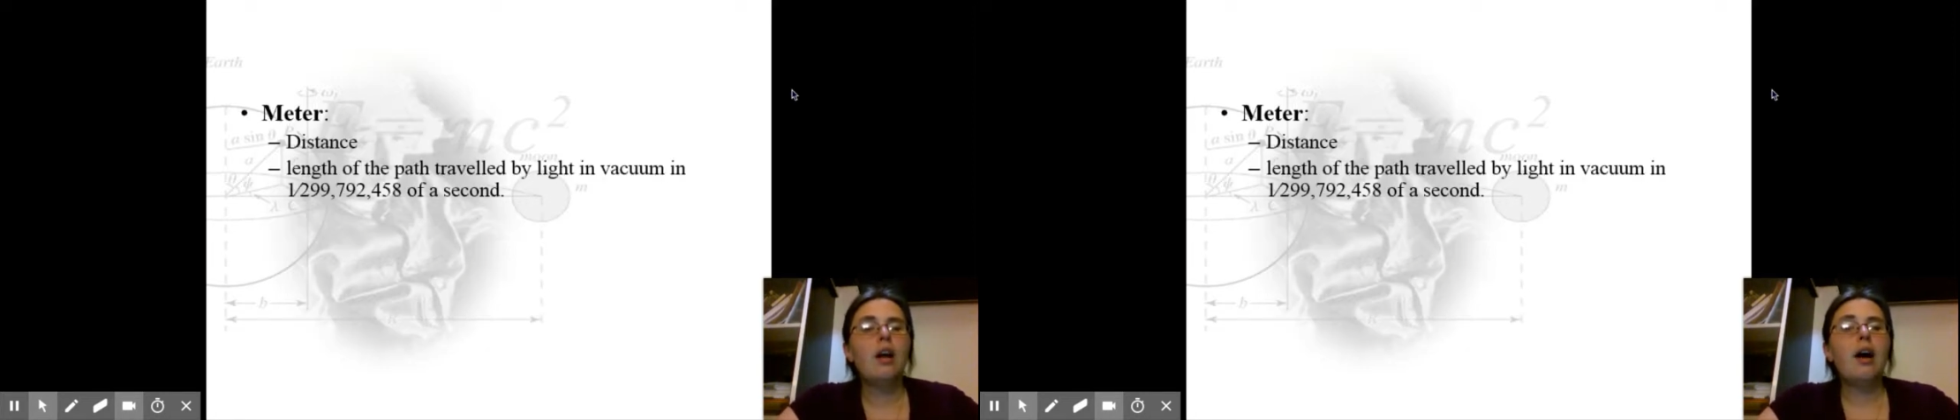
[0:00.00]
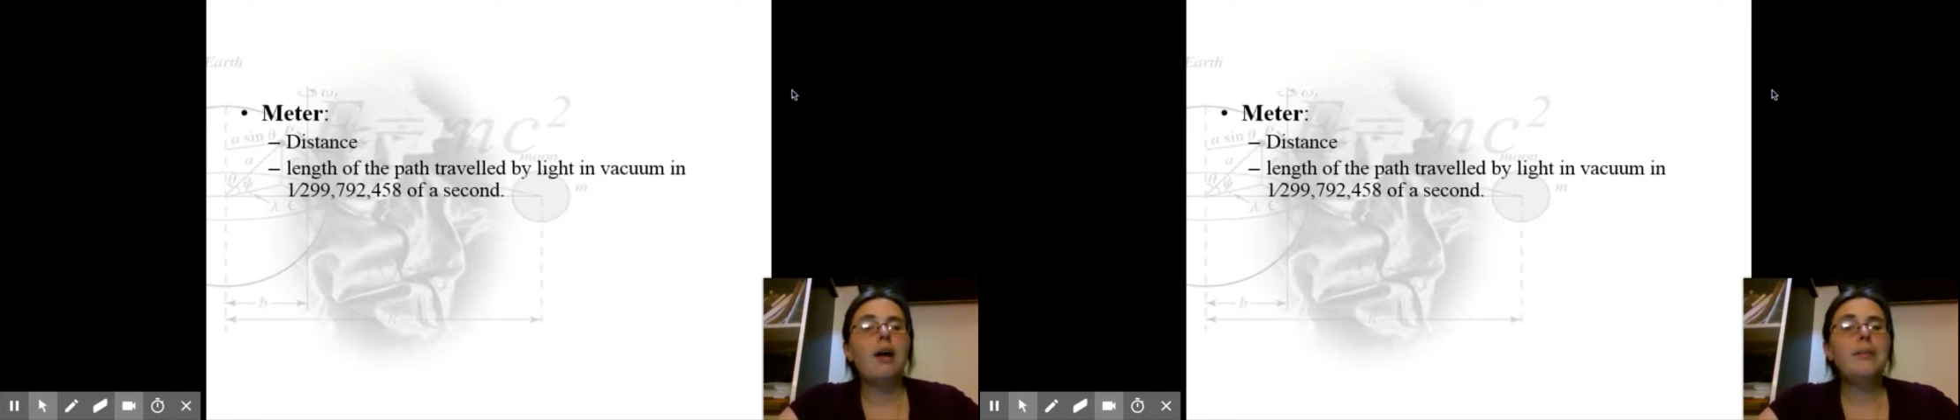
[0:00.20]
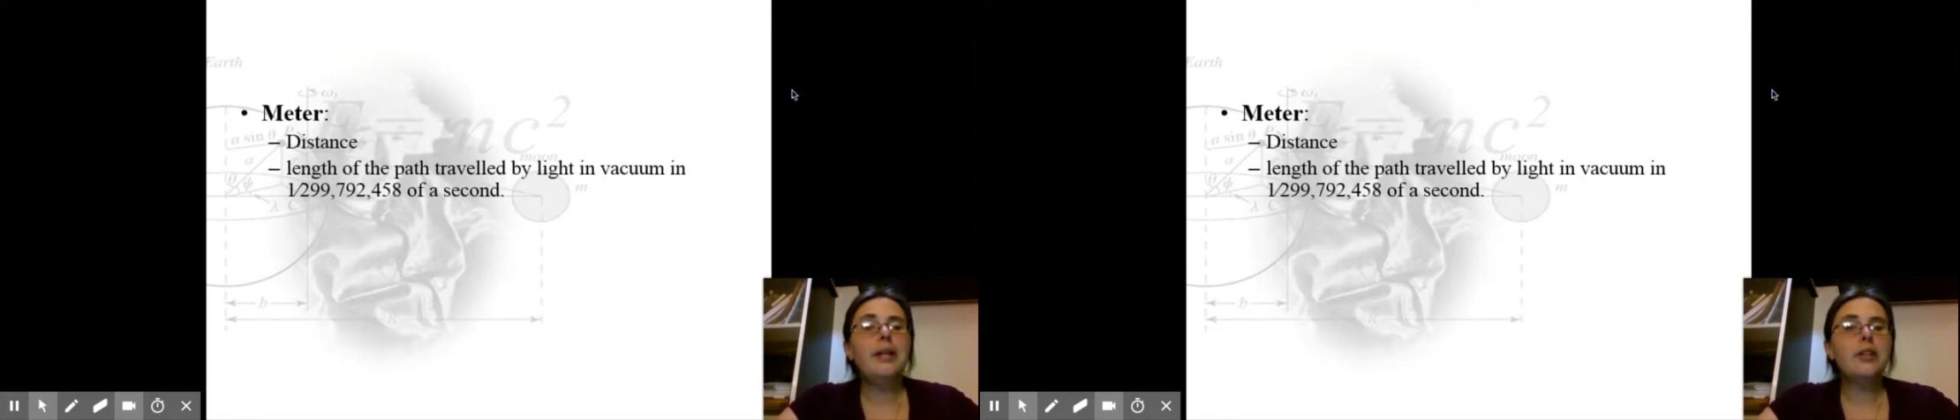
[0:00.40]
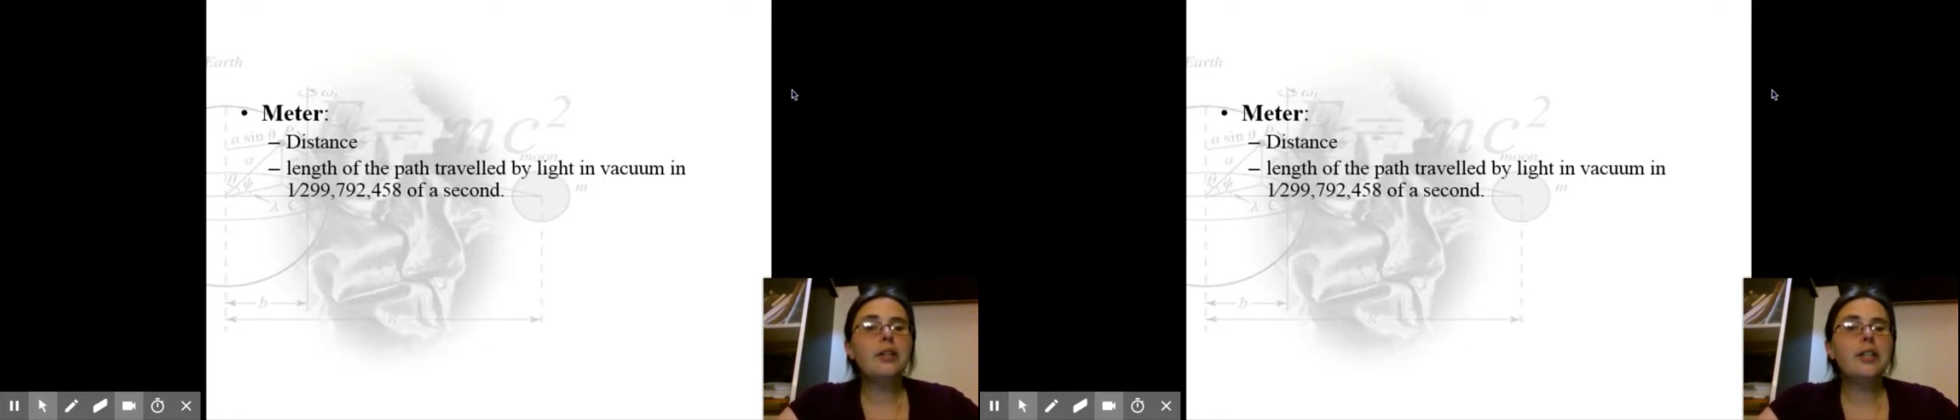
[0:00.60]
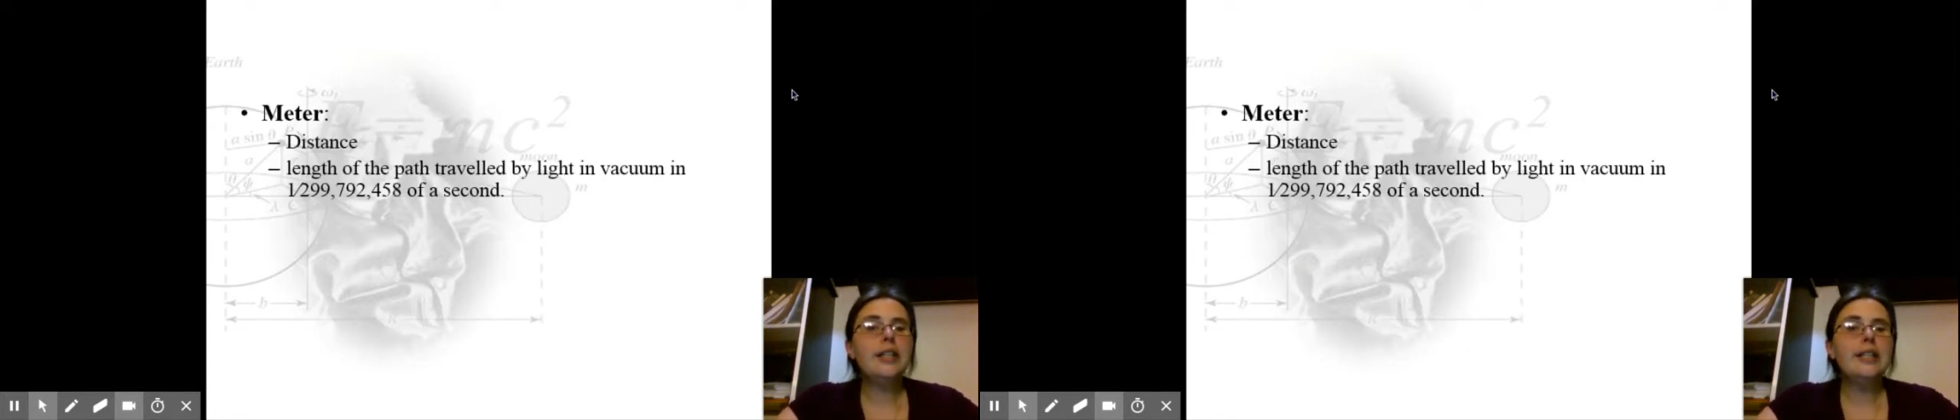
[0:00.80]
A
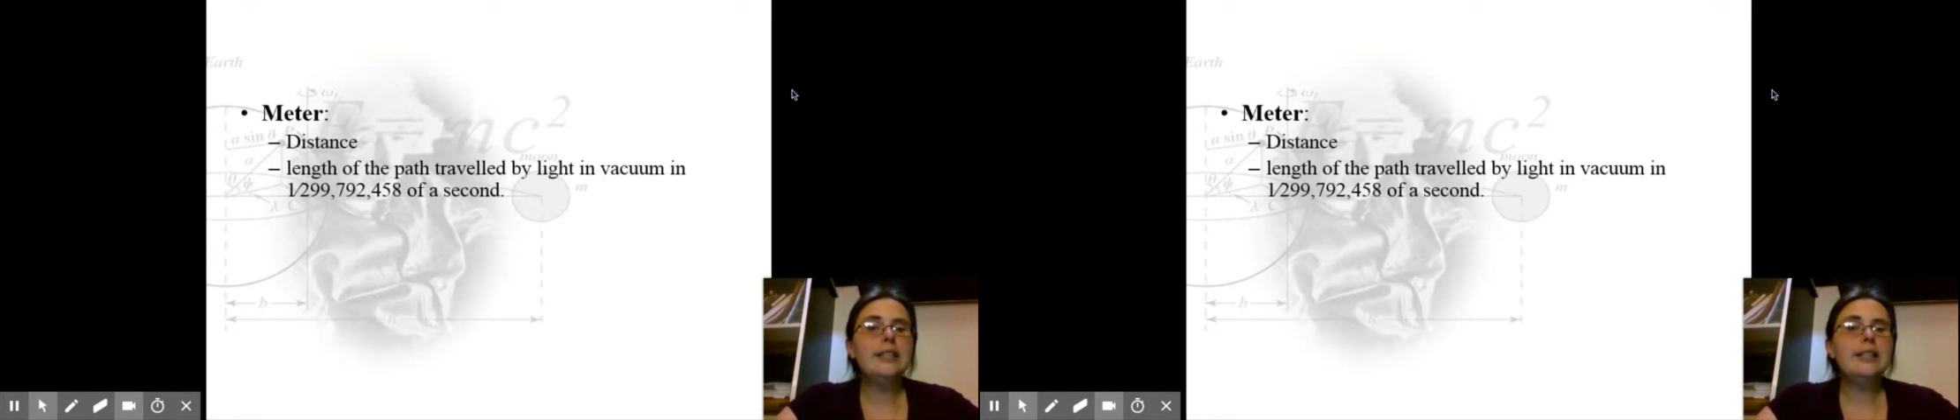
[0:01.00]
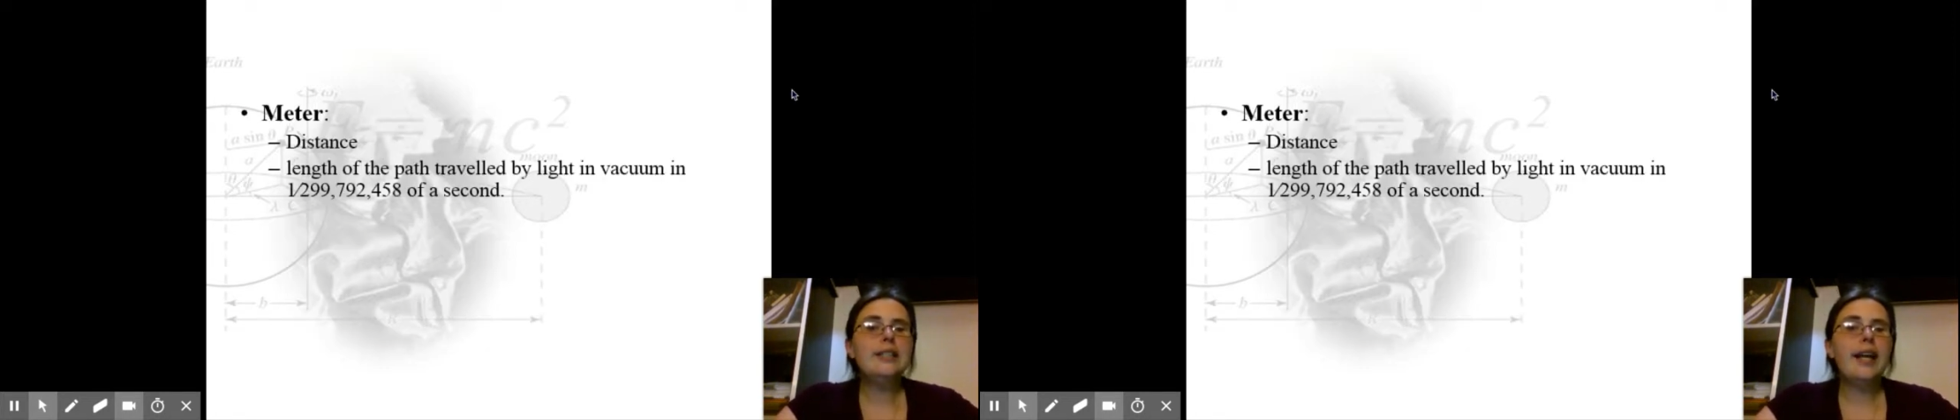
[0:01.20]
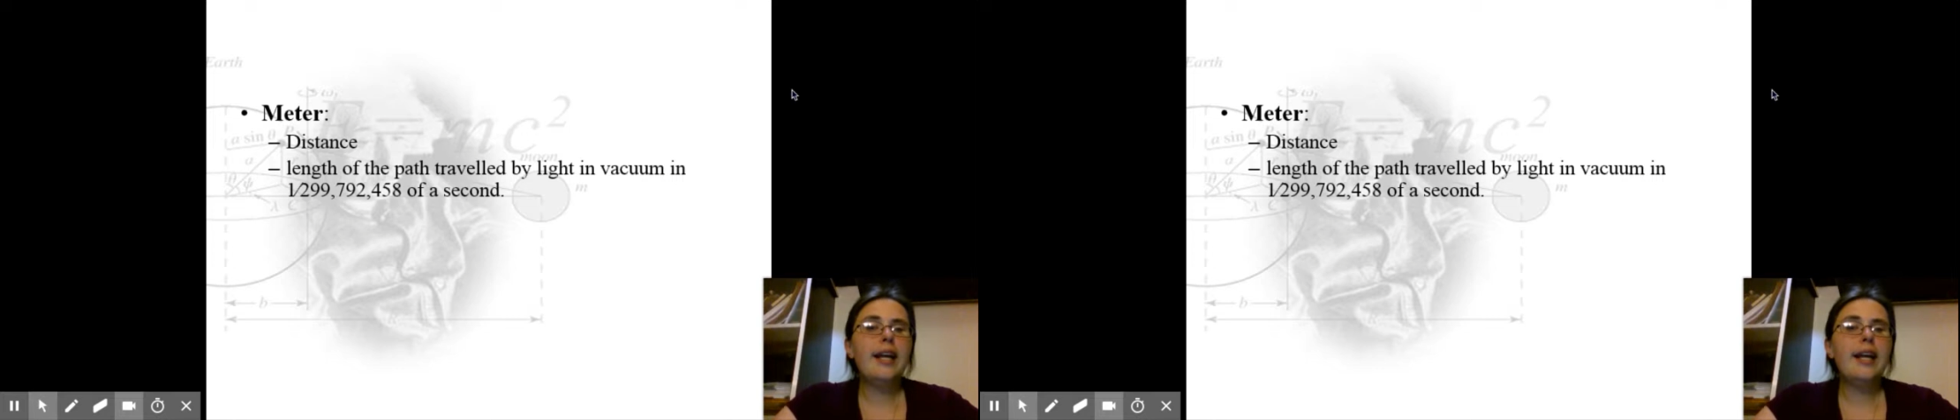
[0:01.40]
meter is